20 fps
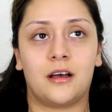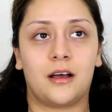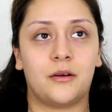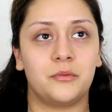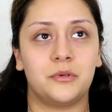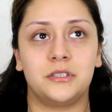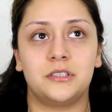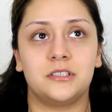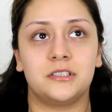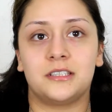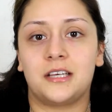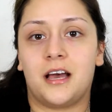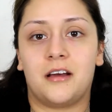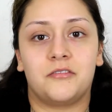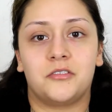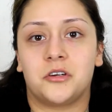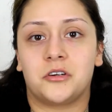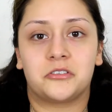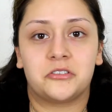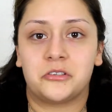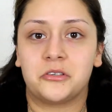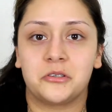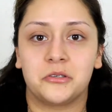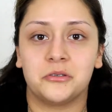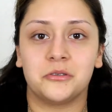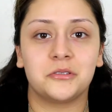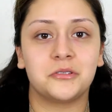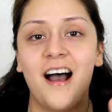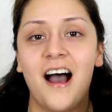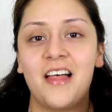we just have dark
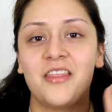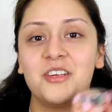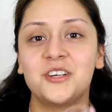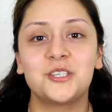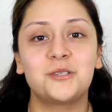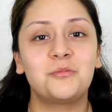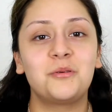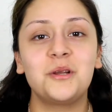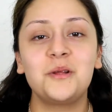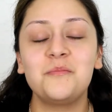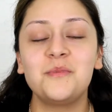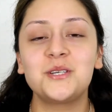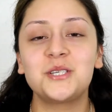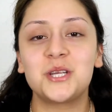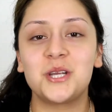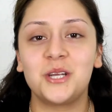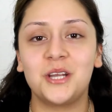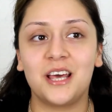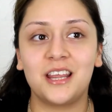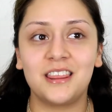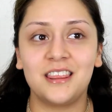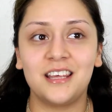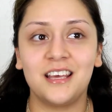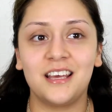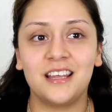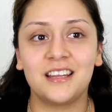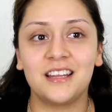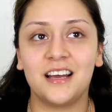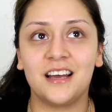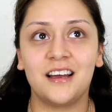circles. There's pretty much
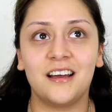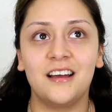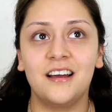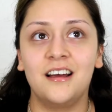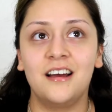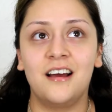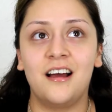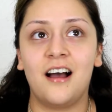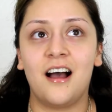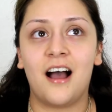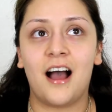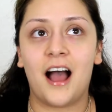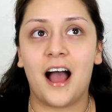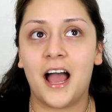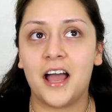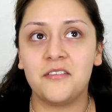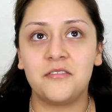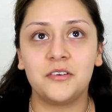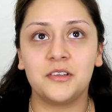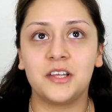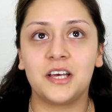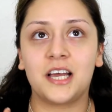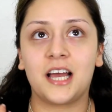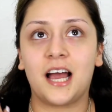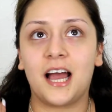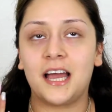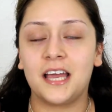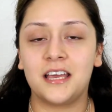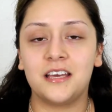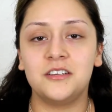nothing that I feel like
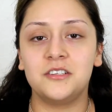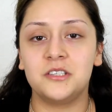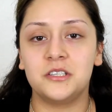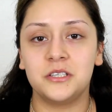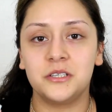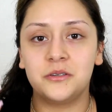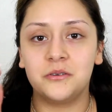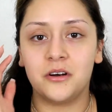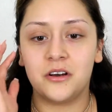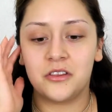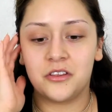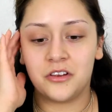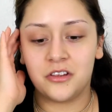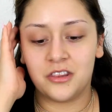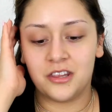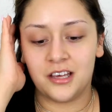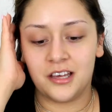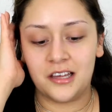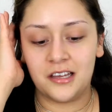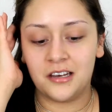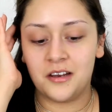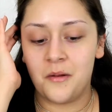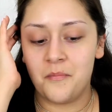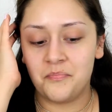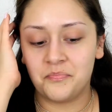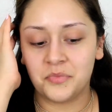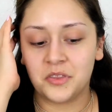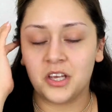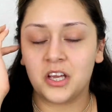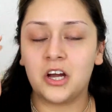I can do other than
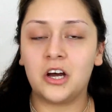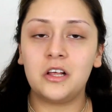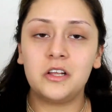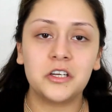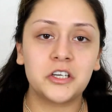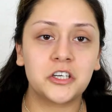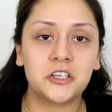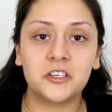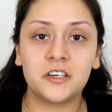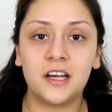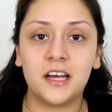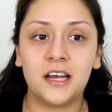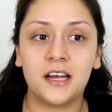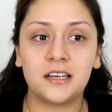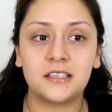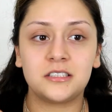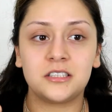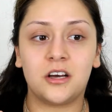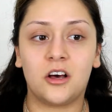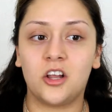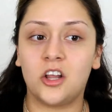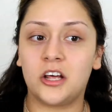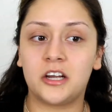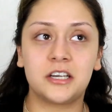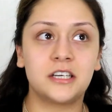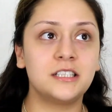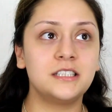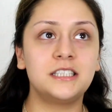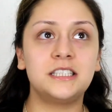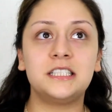color correct, a lot
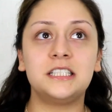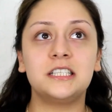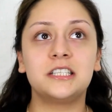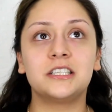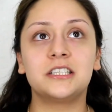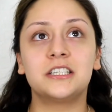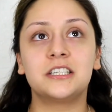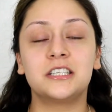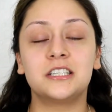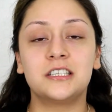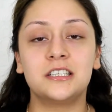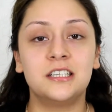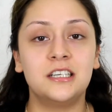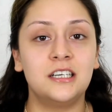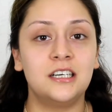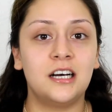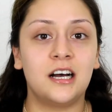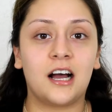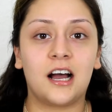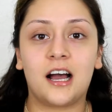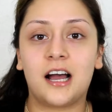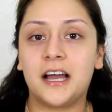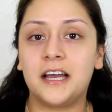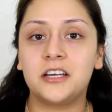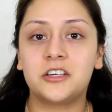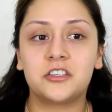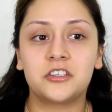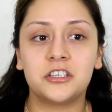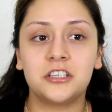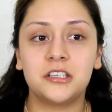of concealer, eye
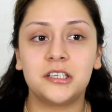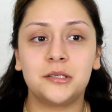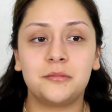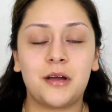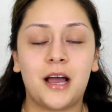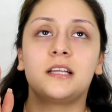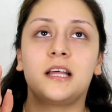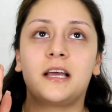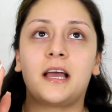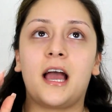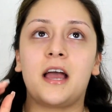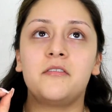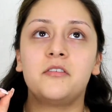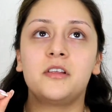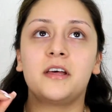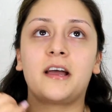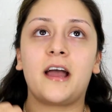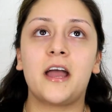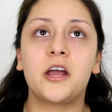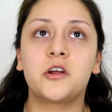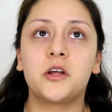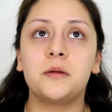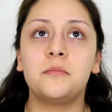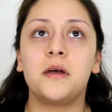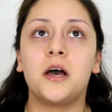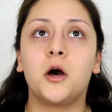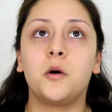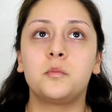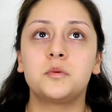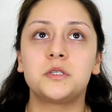cream. Like, I feel like eye cream
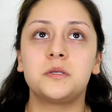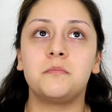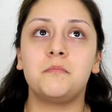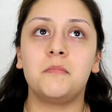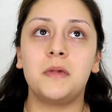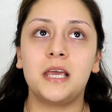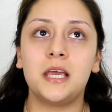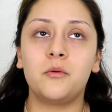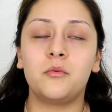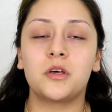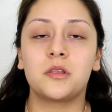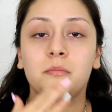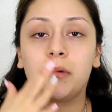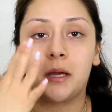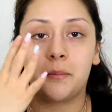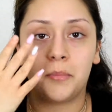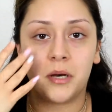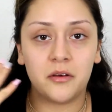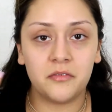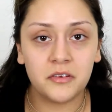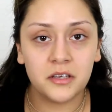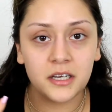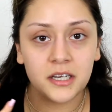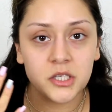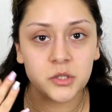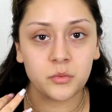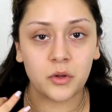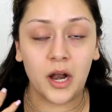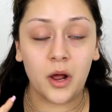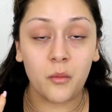helps me with my
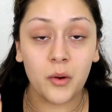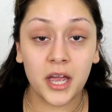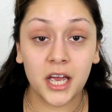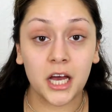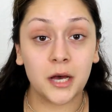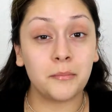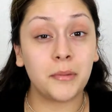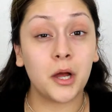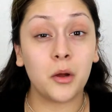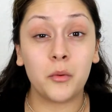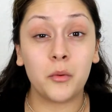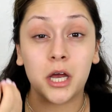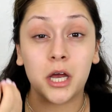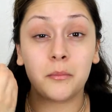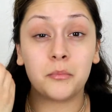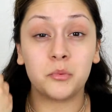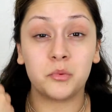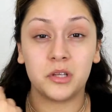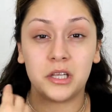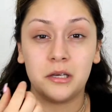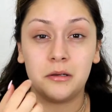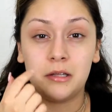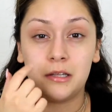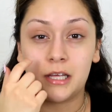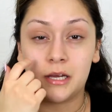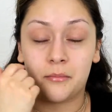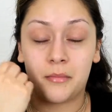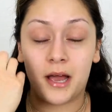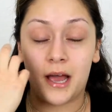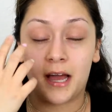puffiness. When I wake up really,
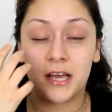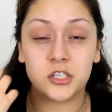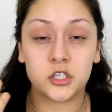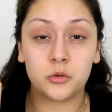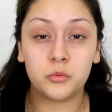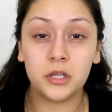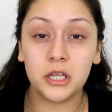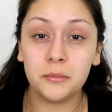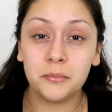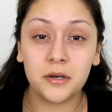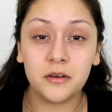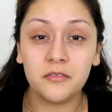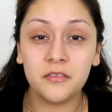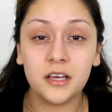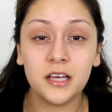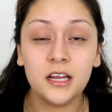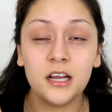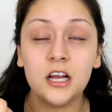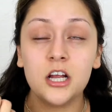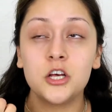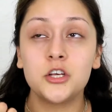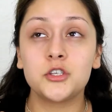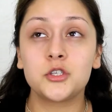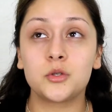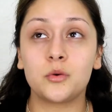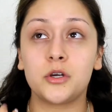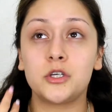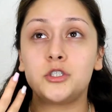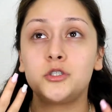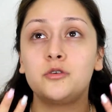like, my eyes are really puffy.
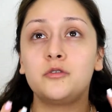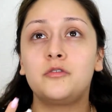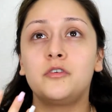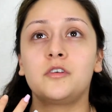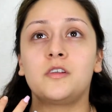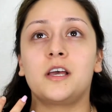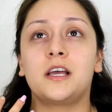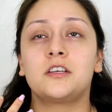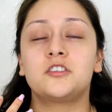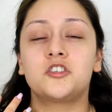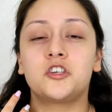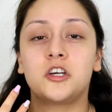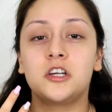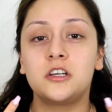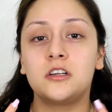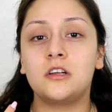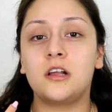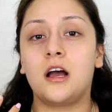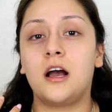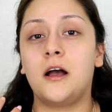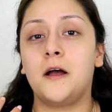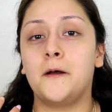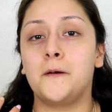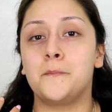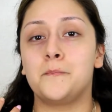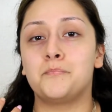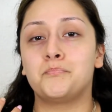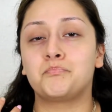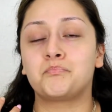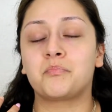So I do feel like certain
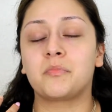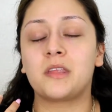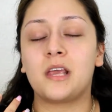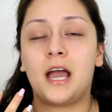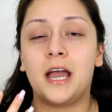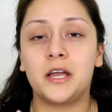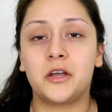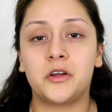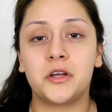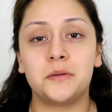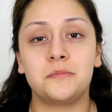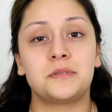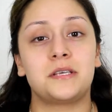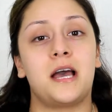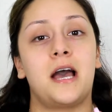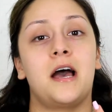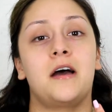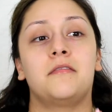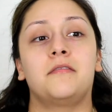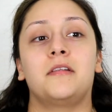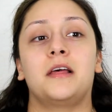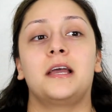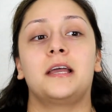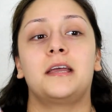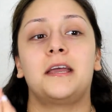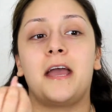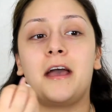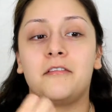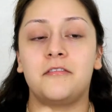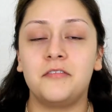eye creams that have like
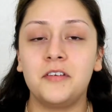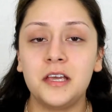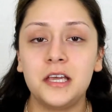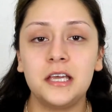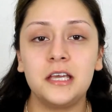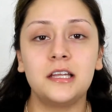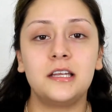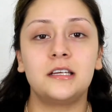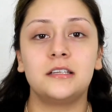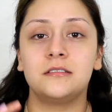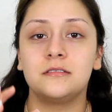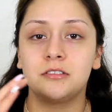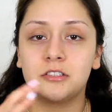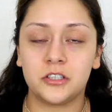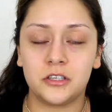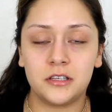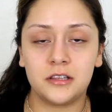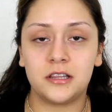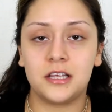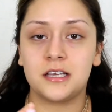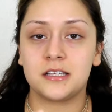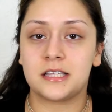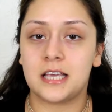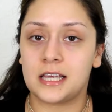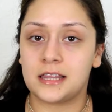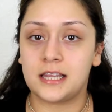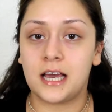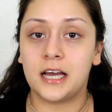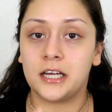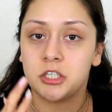caffeine and certain things
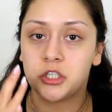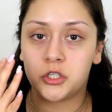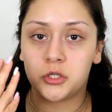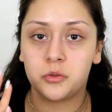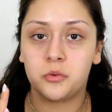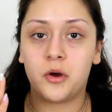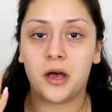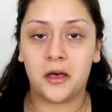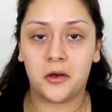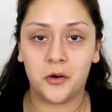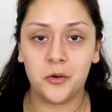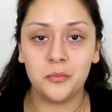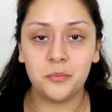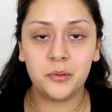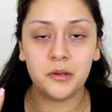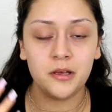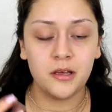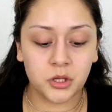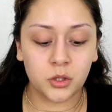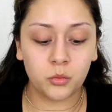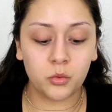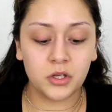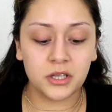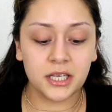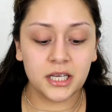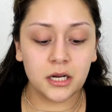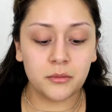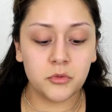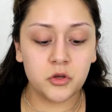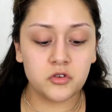like that do help. But the one
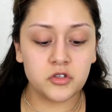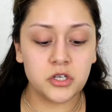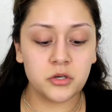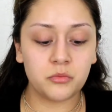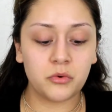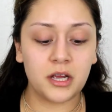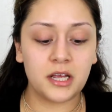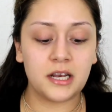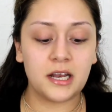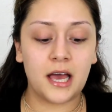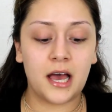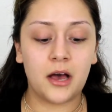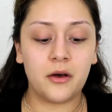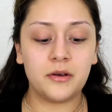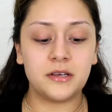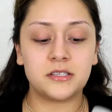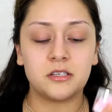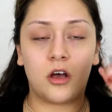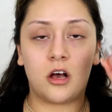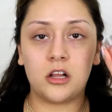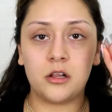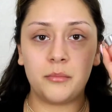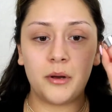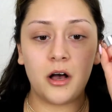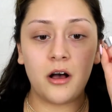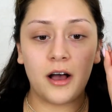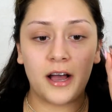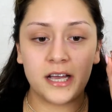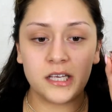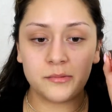that I'm using right now is All
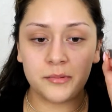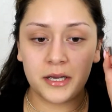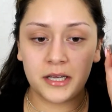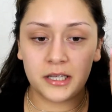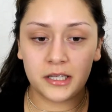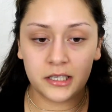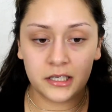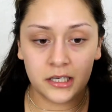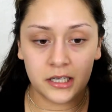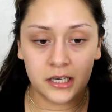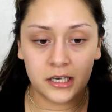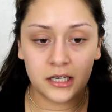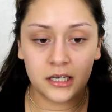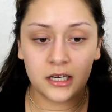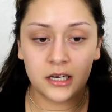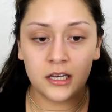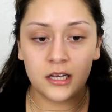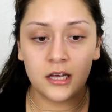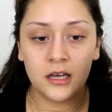About Eyes by Clinique.